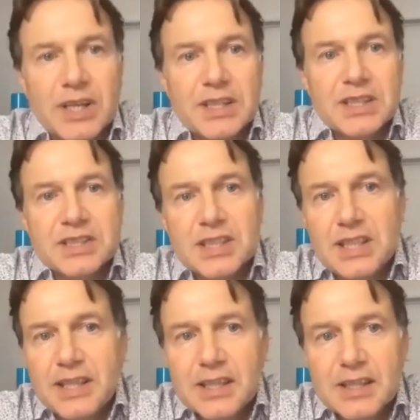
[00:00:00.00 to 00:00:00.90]
it is
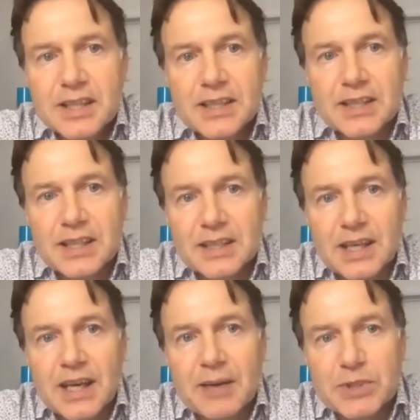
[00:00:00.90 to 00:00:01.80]
clear, and
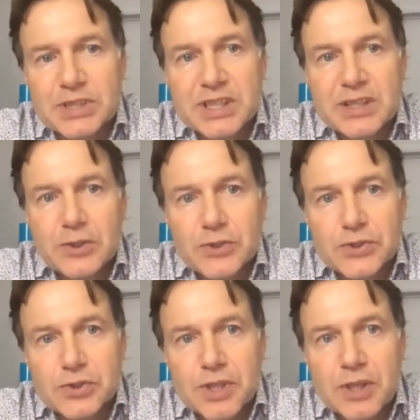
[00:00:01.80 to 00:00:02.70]
I must say
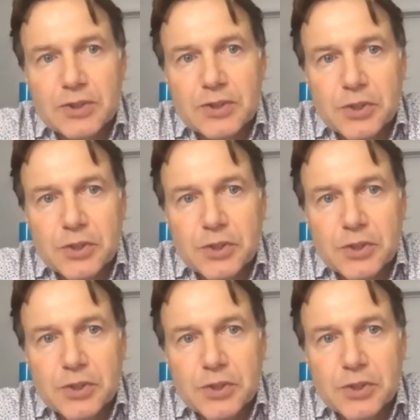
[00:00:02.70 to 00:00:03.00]
also now the